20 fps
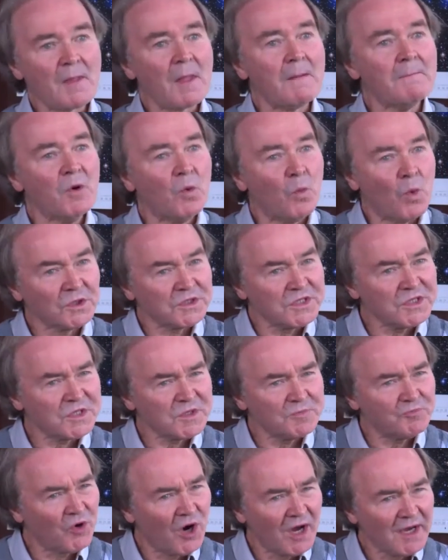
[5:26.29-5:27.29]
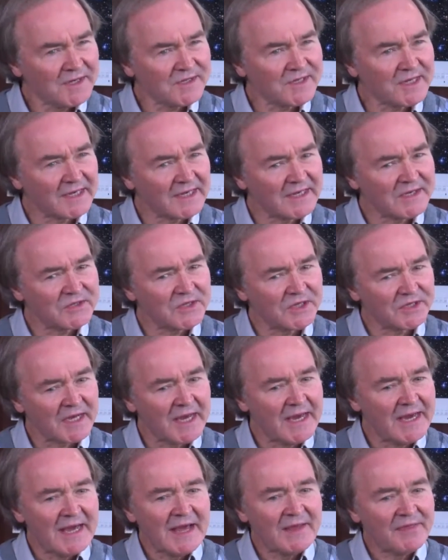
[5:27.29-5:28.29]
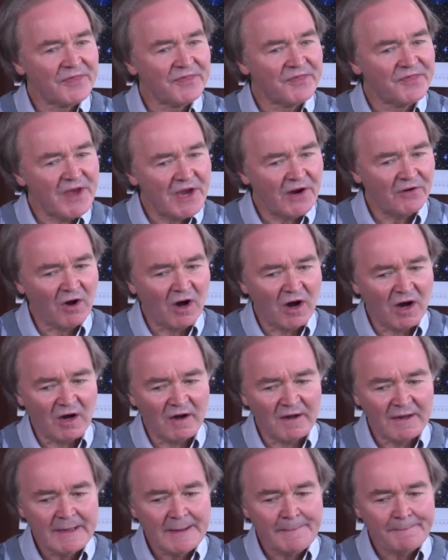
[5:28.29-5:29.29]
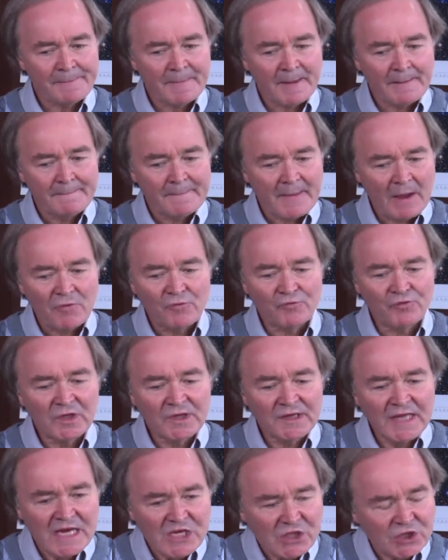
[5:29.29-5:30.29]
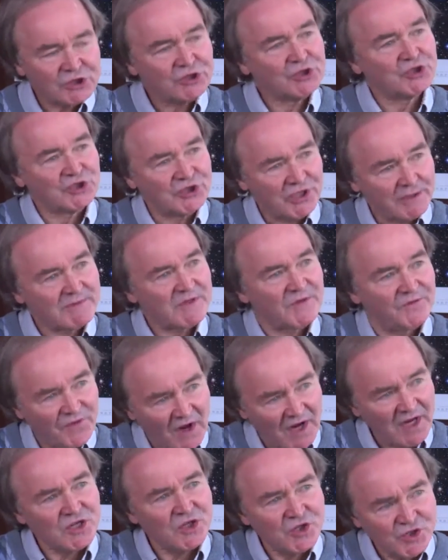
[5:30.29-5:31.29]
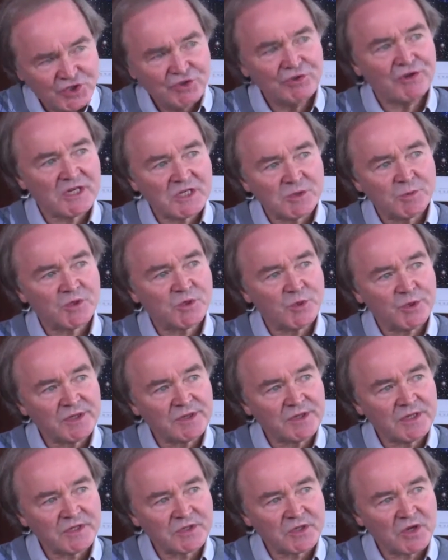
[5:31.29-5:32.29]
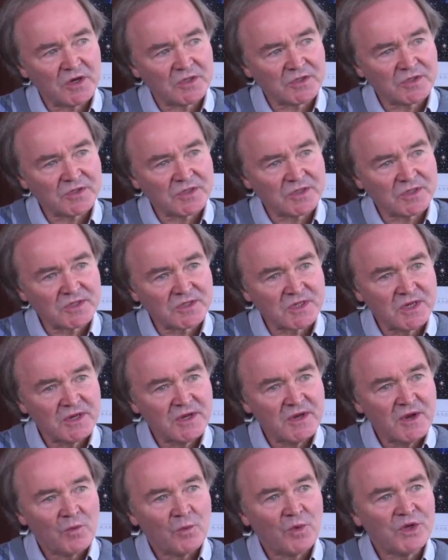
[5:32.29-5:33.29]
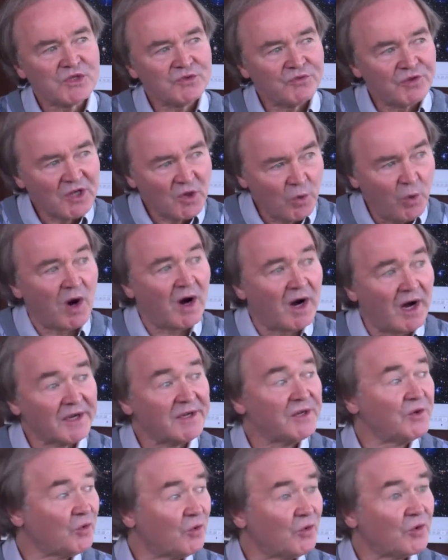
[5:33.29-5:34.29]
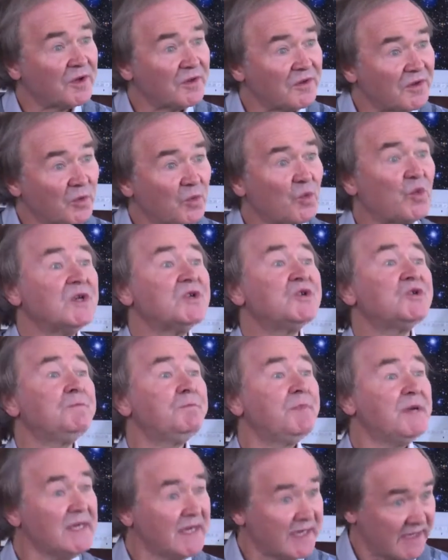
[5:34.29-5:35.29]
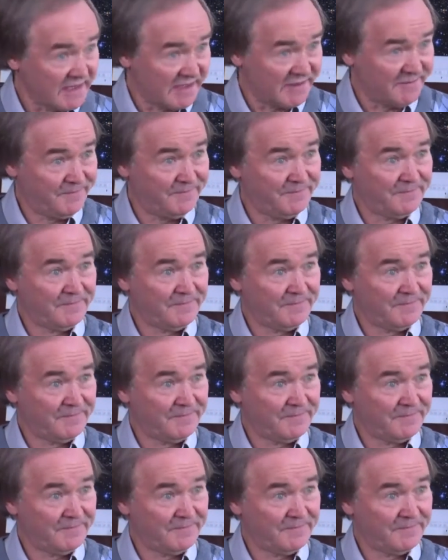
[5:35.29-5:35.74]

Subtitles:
But what is surprising is that there are relationships, fine tunings between these constants, which are required in order that we should be here.